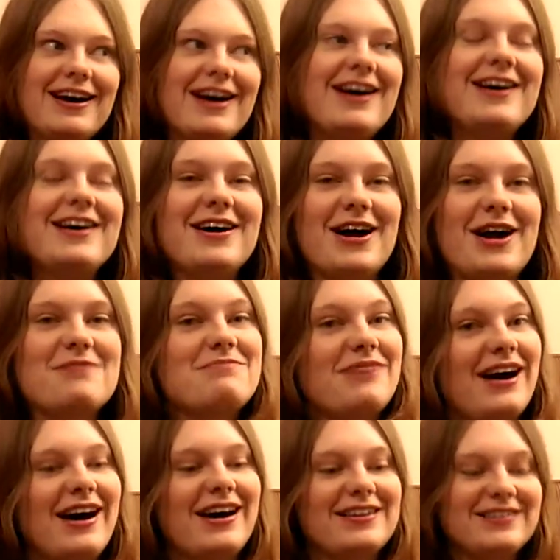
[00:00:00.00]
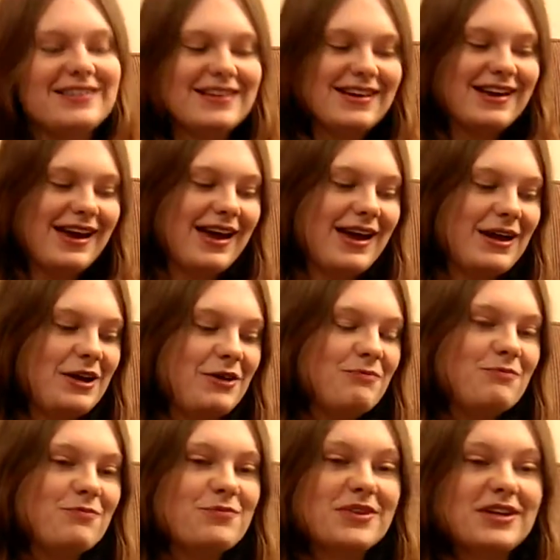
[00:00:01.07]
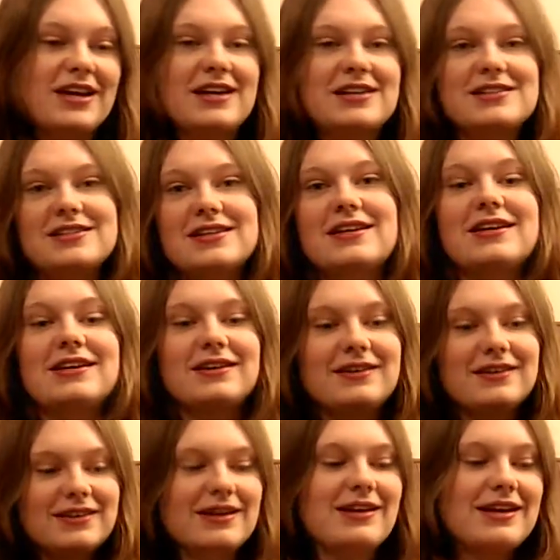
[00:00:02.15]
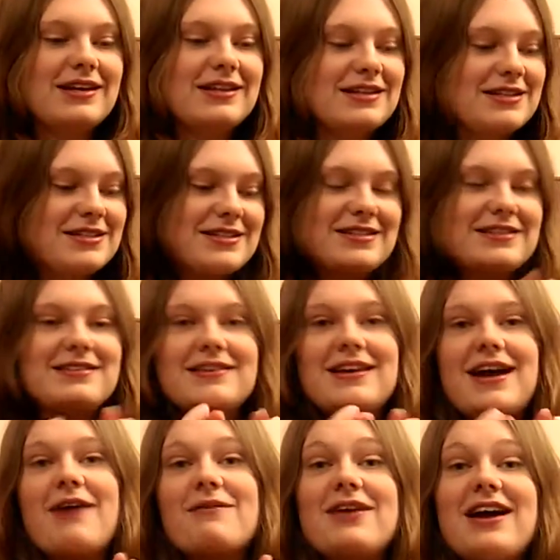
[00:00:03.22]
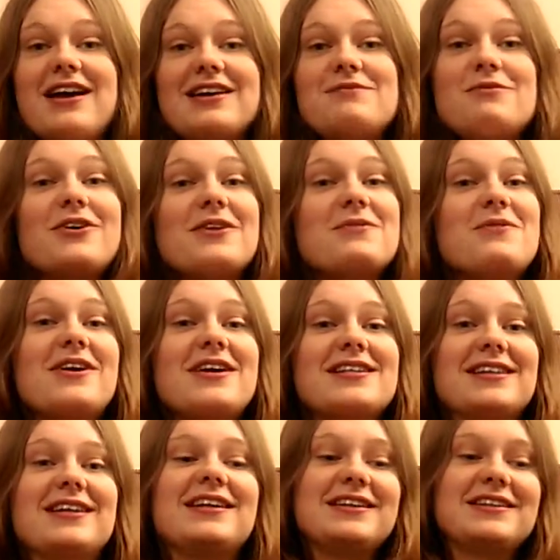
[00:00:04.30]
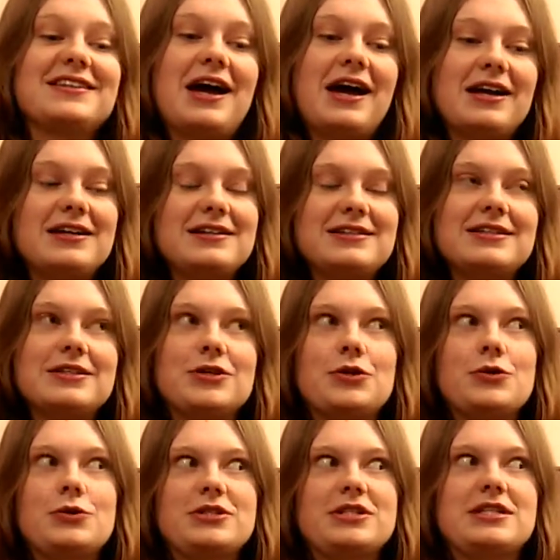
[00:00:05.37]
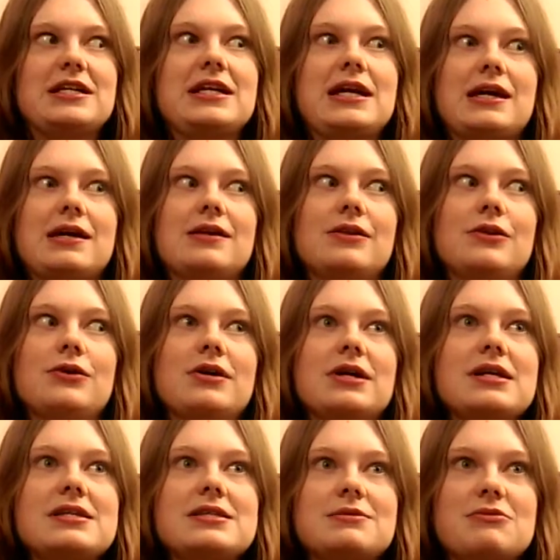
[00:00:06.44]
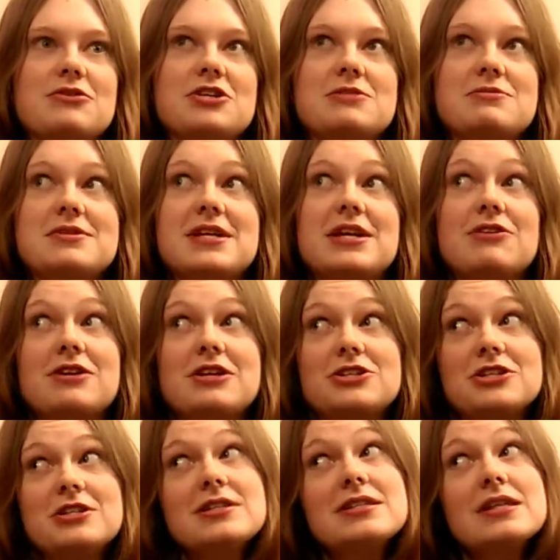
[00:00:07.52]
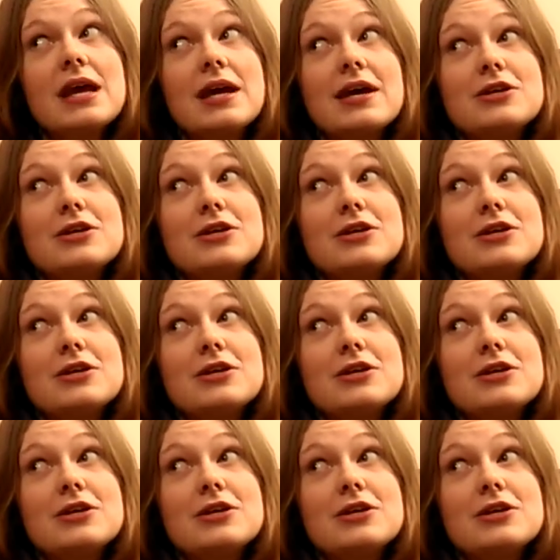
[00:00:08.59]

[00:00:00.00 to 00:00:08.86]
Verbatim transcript: I'm bad. Um, but yes, it is I'm getting more and more excited and I did go today and look at some Christmas decorations.